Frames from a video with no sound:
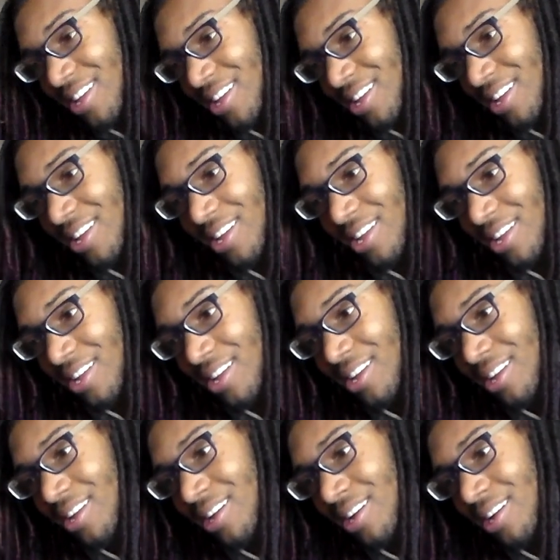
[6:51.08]

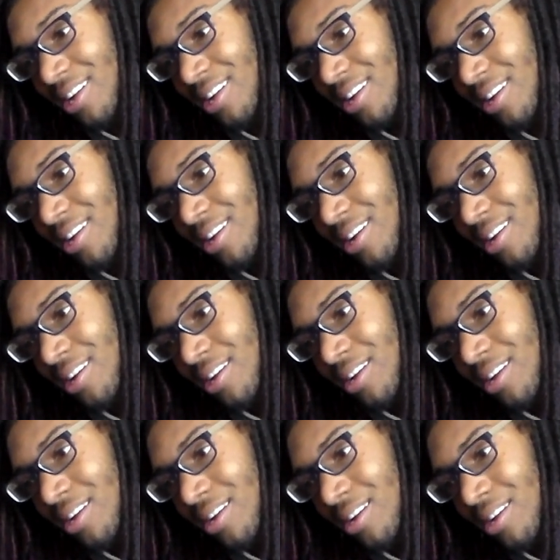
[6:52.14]

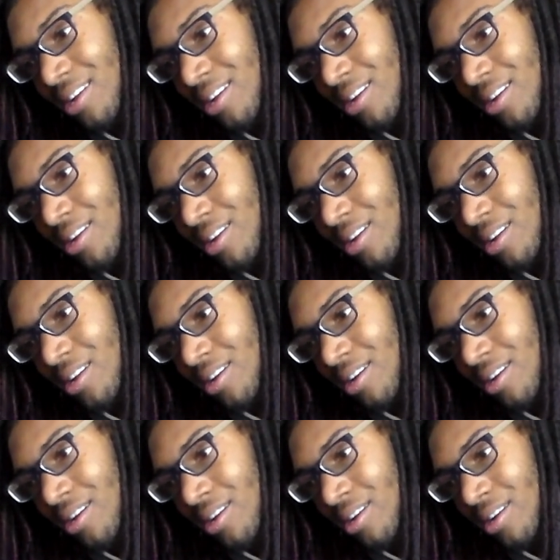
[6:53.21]

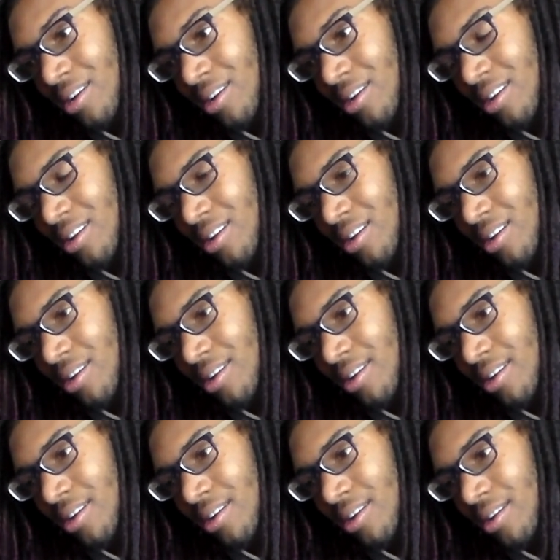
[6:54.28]

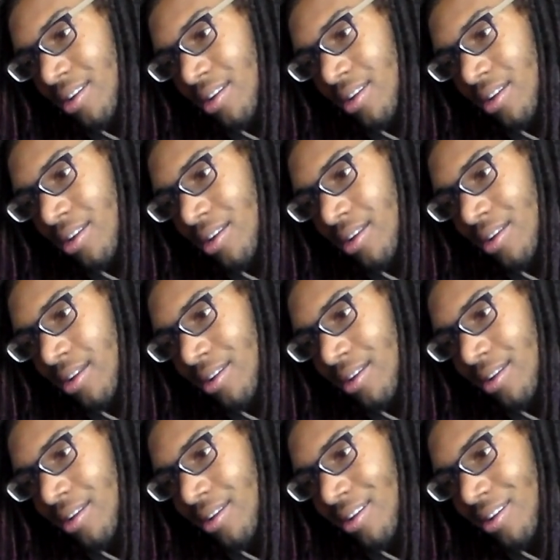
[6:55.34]

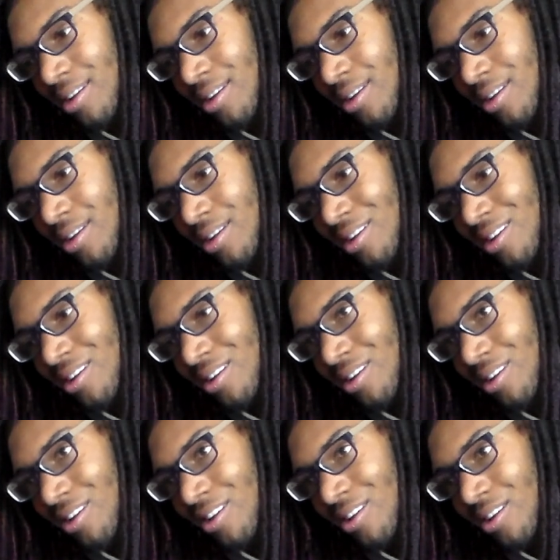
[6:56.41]

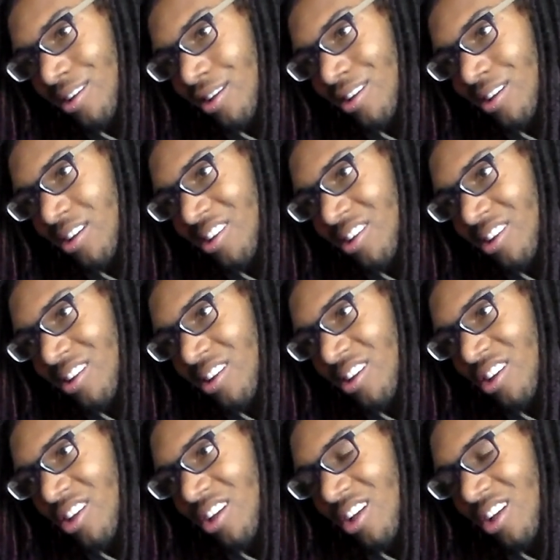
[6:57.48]
The person shown says nothing.